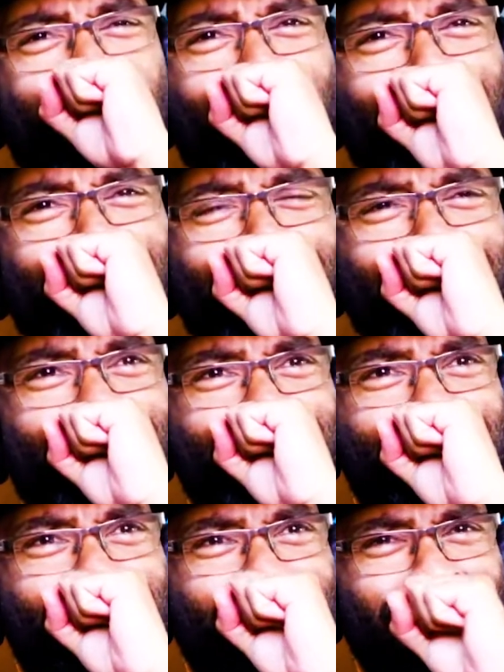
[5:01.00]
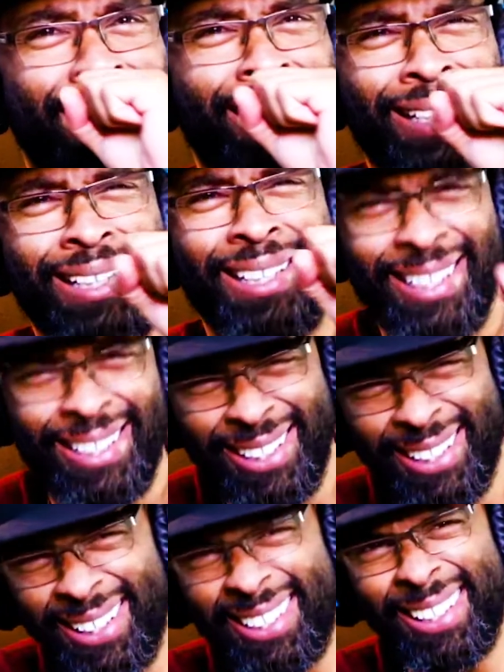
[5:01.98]
my goodness.
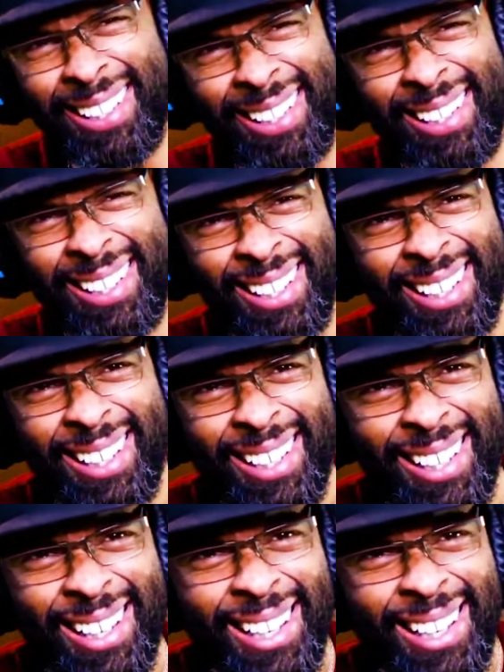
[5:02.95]
This black shit.